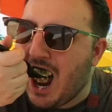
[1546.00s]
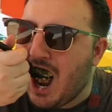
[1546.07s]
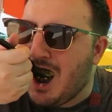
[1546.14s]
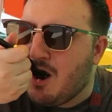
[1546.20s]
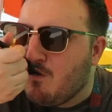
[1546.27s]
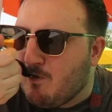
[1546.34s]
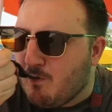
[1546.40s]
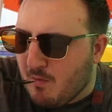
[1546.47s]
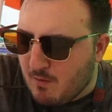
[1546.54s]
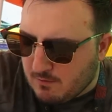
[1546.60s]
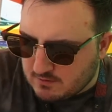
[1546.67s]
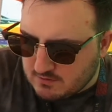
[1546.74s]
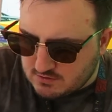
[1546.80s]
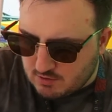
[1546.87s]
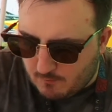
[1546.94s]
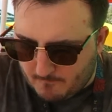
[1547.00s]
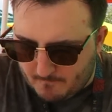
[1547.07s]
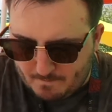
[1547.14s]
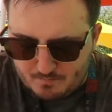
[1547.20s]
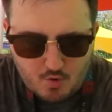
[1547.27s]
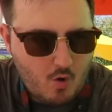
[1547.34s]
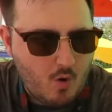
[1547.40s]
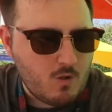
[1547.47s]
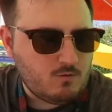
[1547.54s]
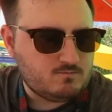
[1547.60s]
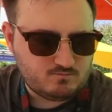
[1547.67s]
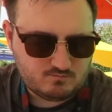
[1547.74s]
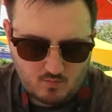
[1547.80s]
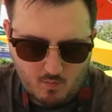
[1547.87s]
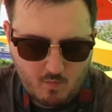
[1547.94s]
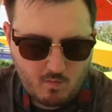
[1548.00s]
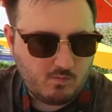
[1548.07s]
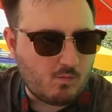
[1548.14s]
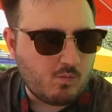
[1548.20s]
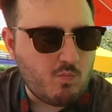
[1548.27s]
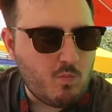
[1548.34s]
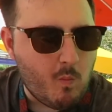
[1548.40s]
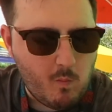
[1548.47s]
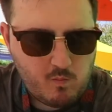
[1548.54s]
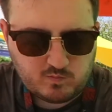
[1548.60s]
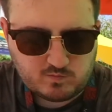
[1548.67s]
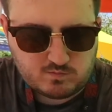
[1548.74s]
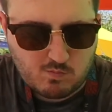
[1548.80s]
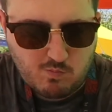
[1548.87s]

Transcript: These are good little snacky lunch, aren't they?